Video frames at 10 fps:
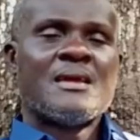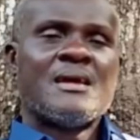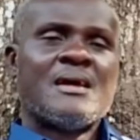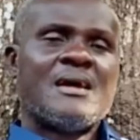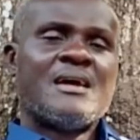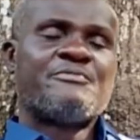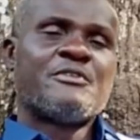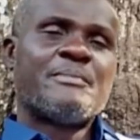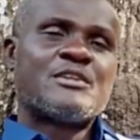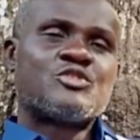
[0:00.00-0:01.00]
a former
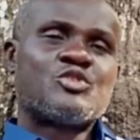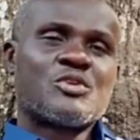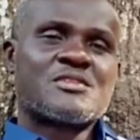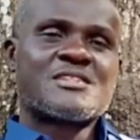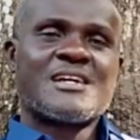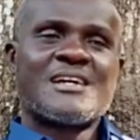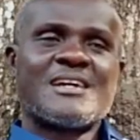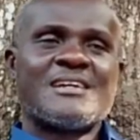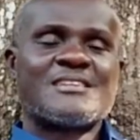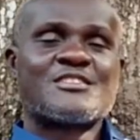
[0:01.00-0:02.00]
daughter,
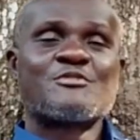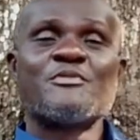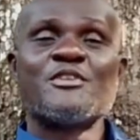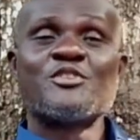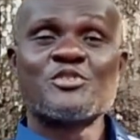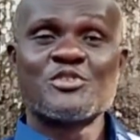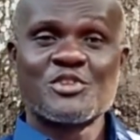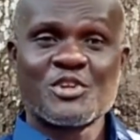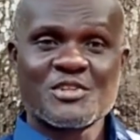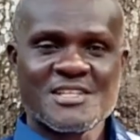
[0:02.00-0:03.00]
spiritual daughter
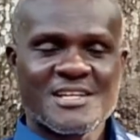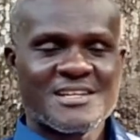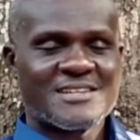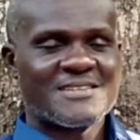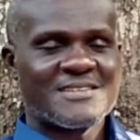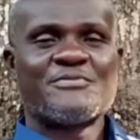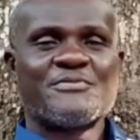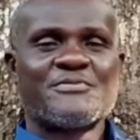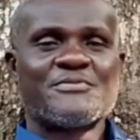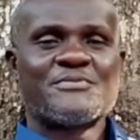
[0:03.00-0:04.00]
of
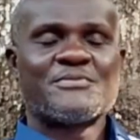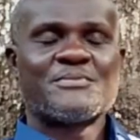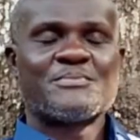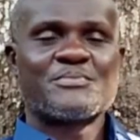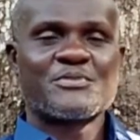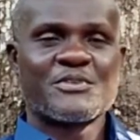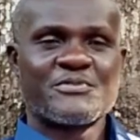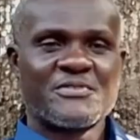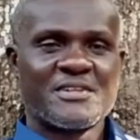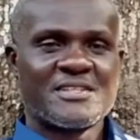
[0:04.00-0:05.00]

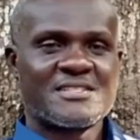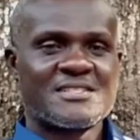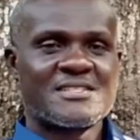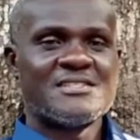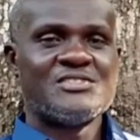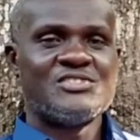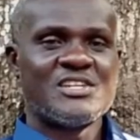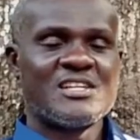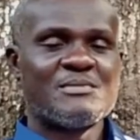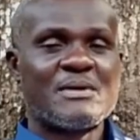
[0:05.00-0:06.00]
Prophet
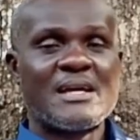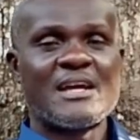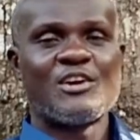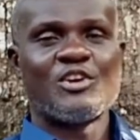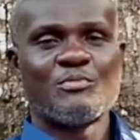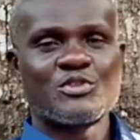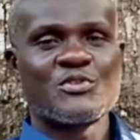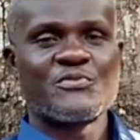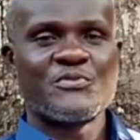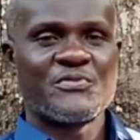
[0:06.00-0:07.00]
Jeremiah Omoto
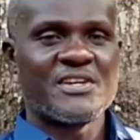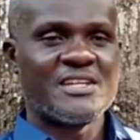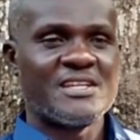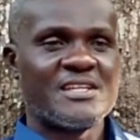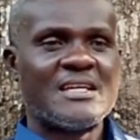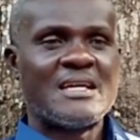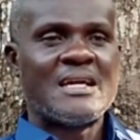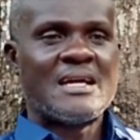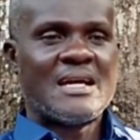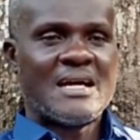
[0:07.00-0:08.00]
Fufeyin,
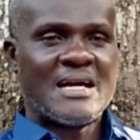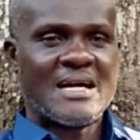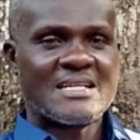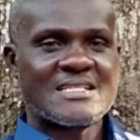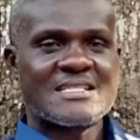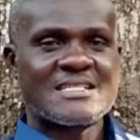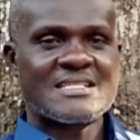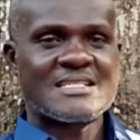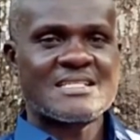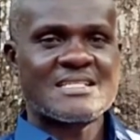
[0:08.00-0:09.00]
has
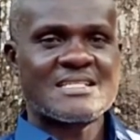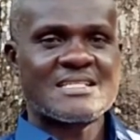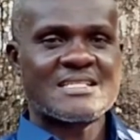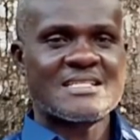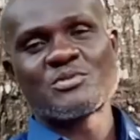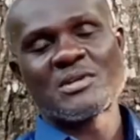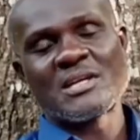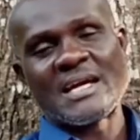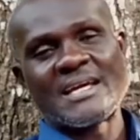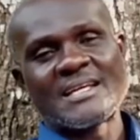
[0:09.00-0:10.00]
really drawn a
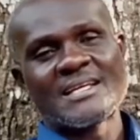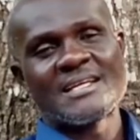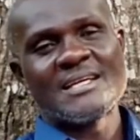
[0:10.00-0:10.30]
battle line